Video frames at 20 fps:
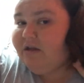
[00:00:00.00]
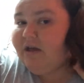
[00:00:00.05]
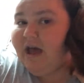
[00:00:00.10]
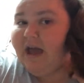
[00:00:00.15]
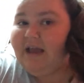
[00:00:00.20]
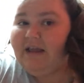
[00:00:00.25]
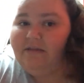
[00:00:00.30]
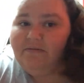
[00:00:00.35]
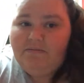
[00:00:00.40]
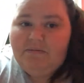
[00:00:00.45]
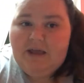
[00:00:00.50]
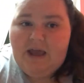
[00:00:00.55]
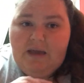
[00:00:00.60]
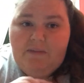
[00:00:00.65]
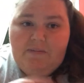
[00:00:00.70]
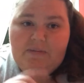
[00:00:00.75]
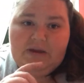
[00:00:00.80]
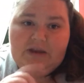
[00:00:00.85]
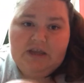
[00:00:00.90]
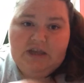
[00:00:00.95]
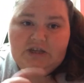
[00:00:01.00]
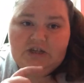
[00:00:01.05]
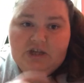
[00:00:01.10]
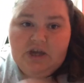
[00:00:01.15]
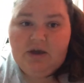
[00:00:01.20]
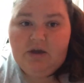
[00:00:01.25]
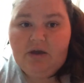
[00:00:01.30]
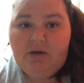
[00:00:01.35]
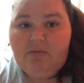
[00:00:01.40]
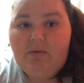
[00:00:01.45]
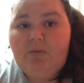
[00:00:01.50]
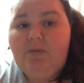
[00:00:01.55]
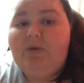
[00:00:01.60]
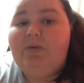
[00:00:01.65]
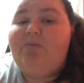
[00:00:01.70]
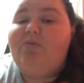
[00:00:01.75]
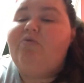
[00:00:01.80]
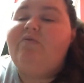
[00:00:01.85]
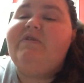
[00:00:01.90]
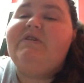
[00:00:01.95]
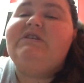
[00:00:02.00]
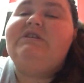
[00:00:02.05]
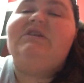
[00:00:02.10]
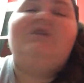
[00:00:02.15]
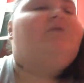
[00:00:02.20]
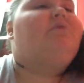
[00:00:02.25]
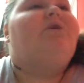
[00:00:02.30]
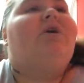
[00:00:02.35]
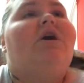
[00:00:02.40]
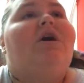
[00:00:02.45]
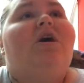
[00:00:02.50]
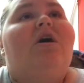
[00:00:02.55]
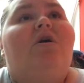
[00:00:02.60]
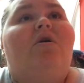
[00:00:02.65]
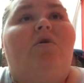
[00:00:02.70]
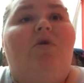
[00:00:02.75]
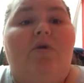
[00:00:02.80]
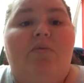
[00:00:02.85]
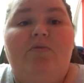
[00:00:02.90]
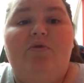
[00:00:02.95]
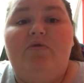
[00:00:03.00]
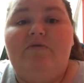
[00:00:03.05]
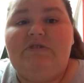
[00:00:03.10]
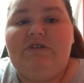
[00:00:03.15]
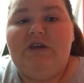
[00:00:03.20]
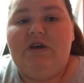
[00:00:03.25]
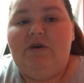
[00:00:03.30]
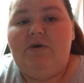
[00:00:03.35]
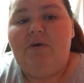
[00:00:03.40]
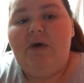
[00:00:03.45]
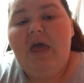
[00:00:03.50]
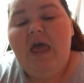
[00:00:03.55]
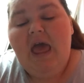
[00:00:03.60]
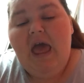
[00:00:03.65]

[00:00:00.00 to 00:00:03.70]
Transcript: I type in each area we want to move into or move to,